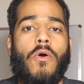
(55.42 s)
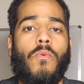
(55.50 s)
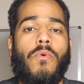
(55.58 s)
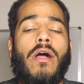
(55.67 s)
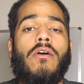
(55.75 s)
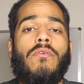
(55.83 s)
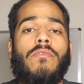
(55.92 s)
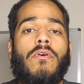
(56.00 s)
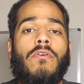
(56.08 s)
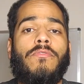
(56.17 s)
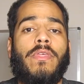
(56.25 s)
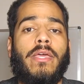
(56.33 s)
One
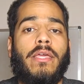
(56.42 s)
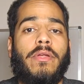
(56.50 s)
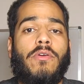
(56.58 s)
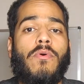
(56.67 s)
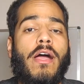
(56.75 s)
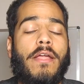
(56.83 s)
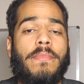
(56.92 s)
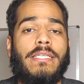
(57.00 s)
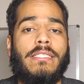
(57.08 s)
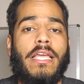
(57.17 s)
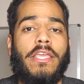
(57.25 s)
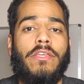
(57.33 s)
of the
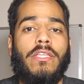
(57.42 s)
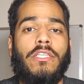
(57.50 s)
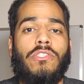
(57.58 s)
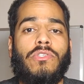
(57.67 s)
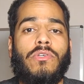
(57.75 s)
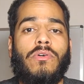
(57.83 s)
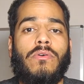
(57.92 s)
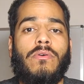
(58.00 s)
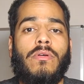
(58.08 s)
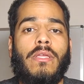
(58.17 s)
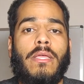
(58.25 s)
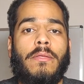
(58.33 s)
requirements that you need to
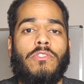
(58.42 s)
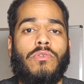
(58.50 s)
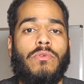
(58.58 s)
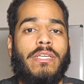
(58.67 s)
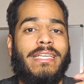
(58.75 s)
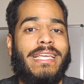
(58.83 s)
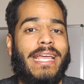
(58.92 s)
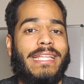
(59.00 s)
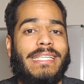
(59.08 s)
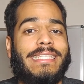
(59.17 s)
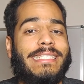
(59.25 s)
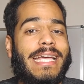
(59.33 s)
know to
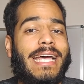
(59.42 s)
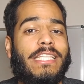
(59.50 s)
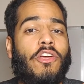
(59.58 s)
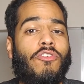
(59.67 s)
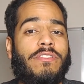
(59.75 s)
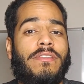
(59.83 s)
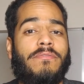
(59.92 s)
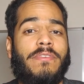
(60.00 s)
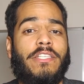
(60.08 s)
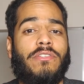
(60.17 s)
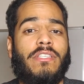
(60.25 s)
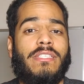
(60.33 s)
get that content
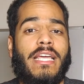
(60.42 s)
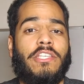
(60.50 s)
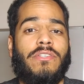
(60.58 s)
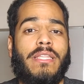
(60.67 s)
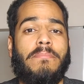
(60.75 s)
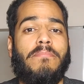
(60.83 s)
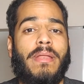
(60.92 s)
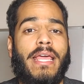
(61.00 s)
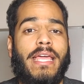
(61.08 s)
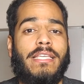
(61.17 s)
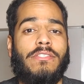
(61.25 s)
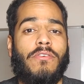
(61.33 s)
filtering section in
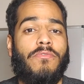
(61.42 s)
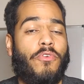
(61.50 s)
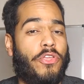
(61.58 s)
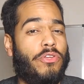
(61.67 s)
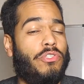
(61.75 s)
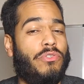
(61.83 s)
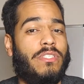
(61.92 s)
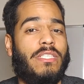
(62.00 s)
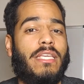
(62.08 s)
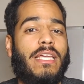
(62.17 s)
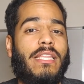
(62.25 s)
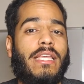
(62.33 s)
place or for you to
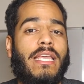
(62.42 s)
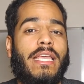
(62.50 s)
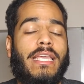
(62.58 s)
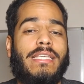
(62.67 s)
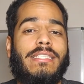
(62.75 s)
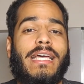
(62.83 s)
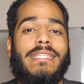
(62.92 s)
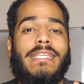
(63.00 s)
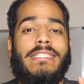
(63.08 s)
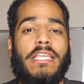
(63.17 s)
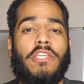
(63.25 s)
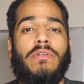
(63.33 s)
see it is that the
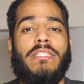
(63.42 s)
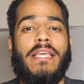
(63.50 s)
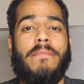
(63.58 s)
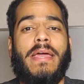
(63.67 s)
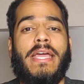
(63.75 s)
security M